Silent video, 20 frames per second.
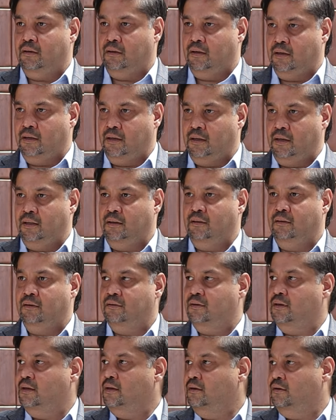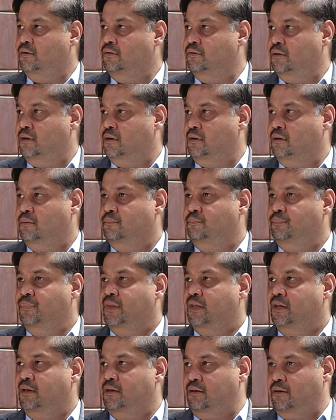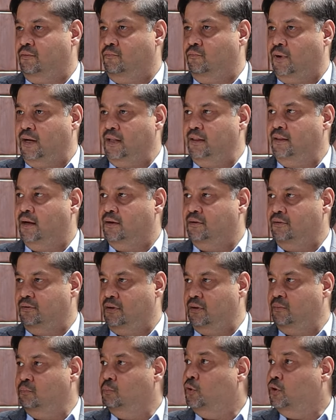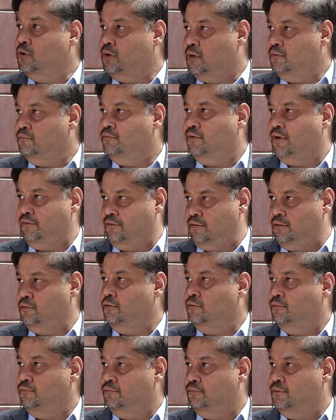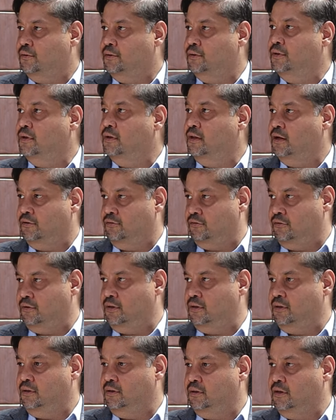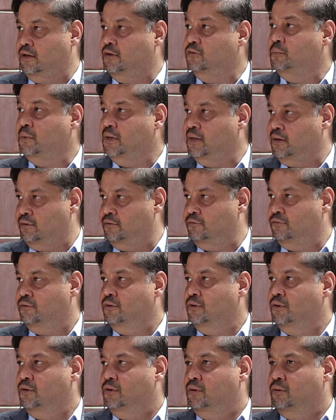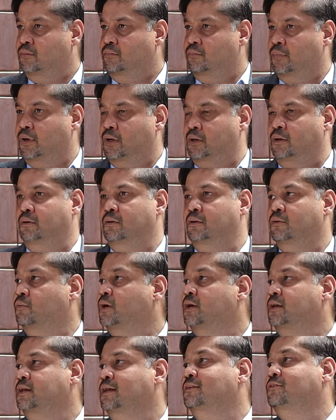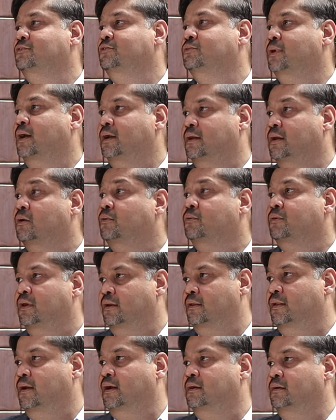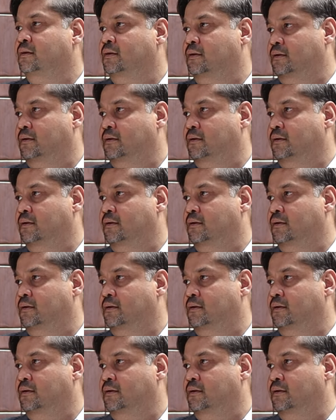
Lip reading: again, the thing is that Yeah, while that is an important facet of the luxury experience, but the word needs to get out there that